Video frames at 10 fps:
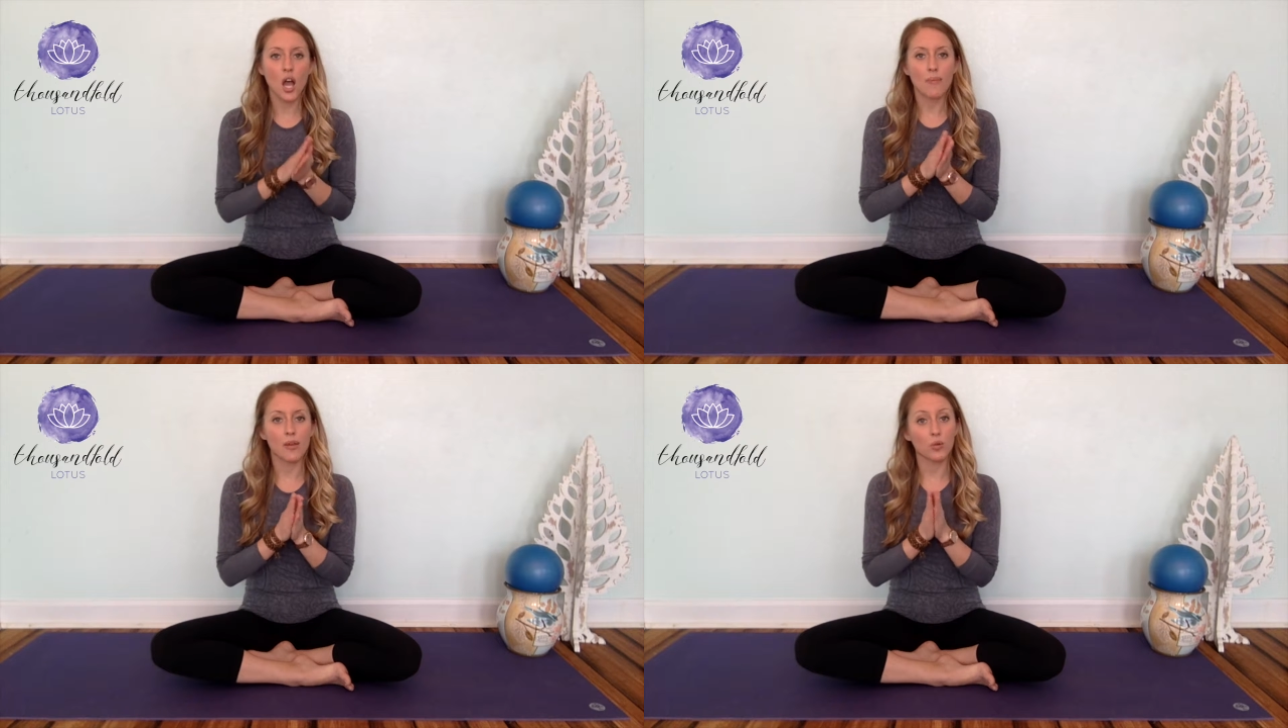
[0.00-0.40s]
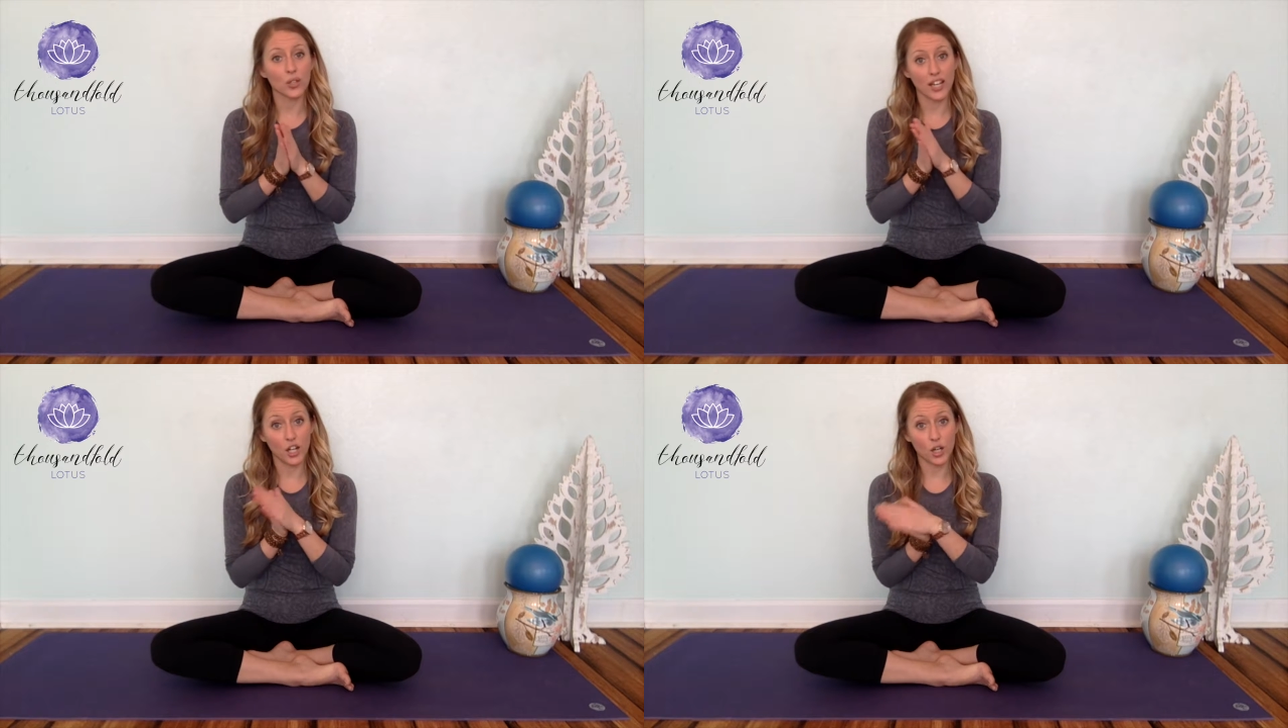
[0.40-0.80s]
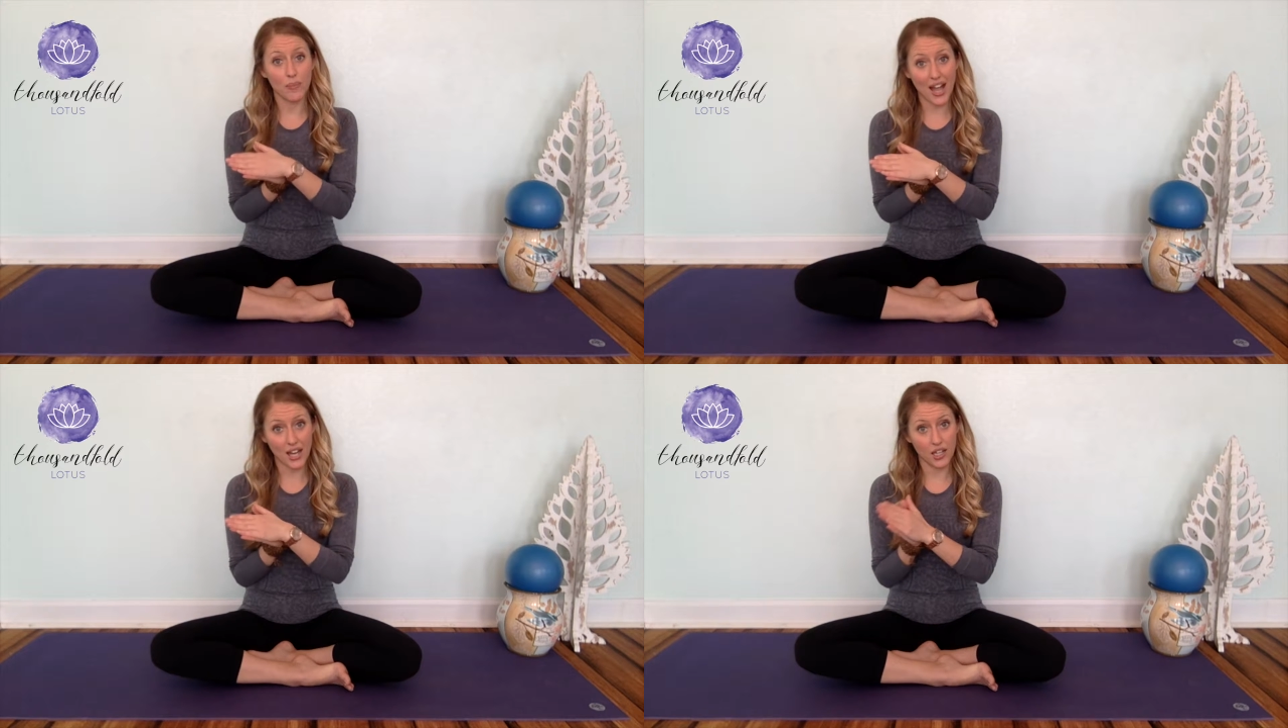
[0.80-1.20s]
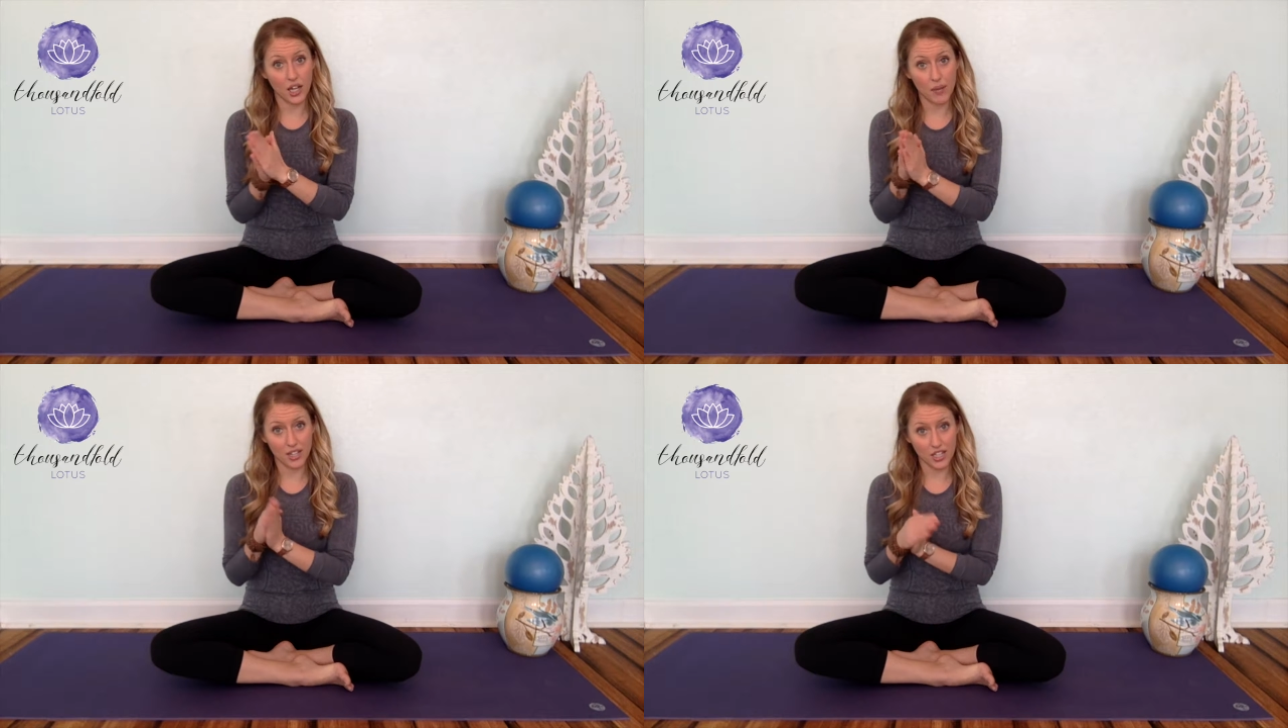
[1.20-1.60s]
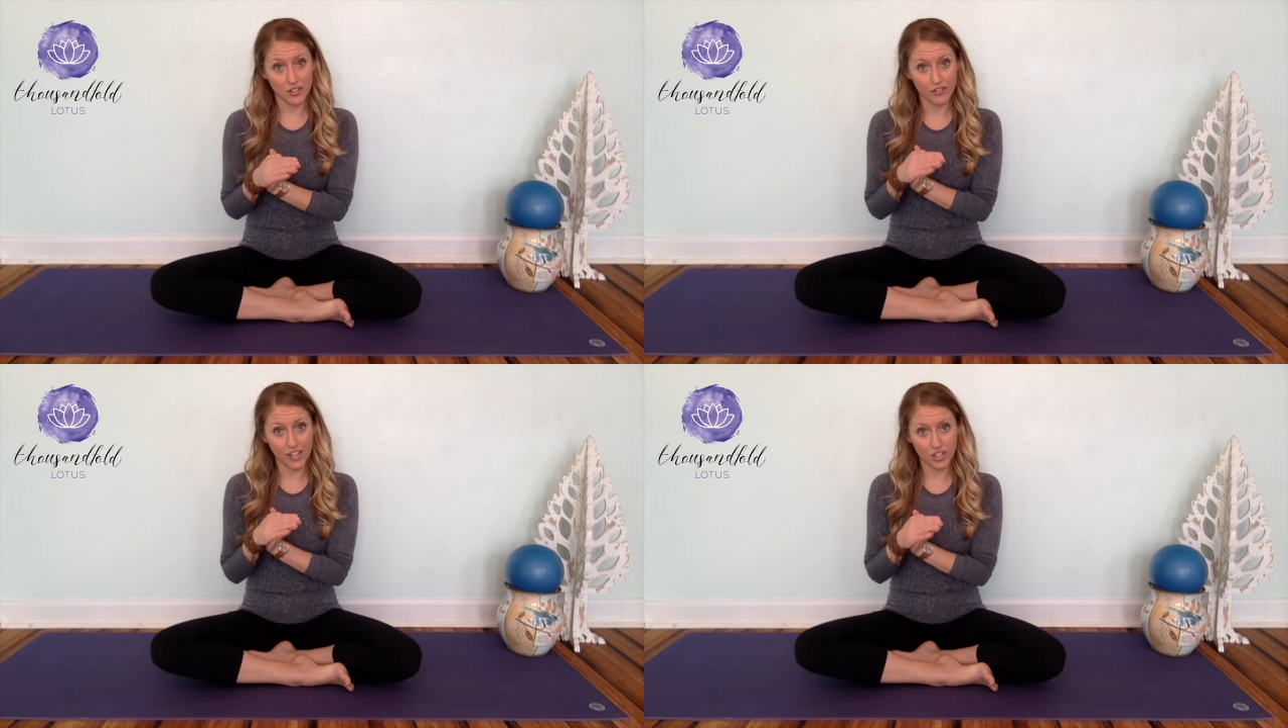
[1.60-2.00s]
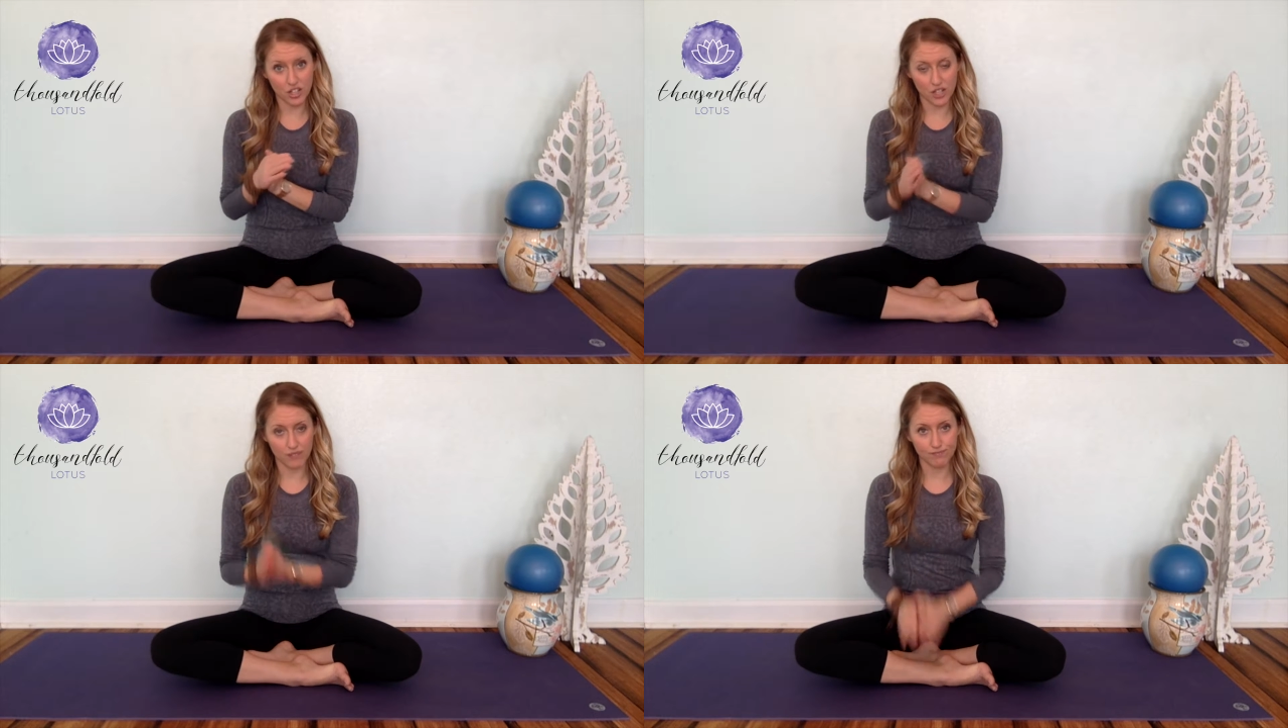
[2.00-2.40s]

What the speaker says: maybe we're laying on our back and coming into flexion.